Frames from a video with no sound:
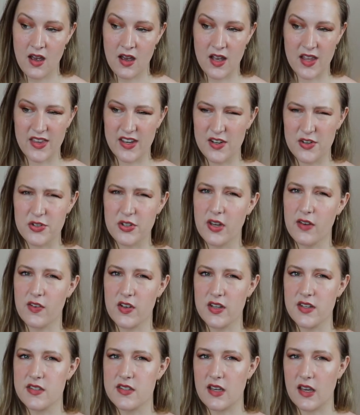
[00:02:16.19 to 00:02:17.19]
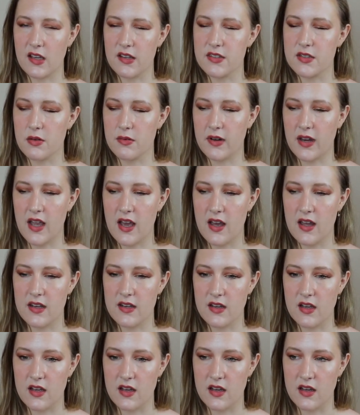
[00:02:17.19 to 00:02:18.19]
And they usually have good sales going
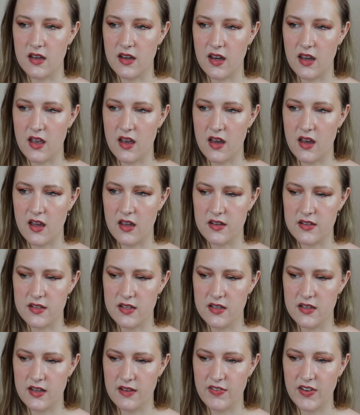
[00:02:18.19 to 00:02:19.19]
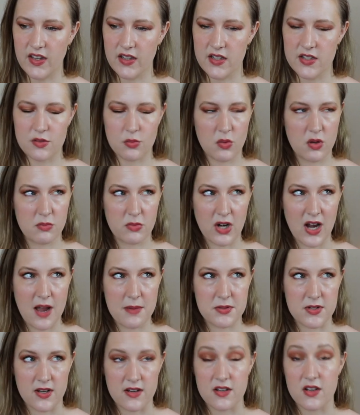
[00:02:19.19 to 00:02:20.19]
on. Uh, and I feel like there's one more
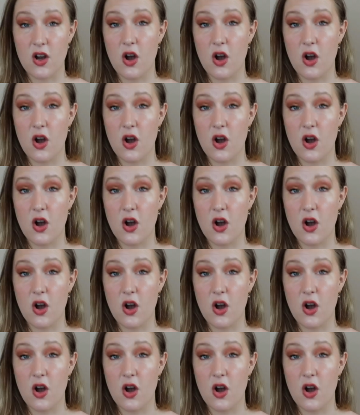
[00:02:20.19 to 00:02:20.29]
option.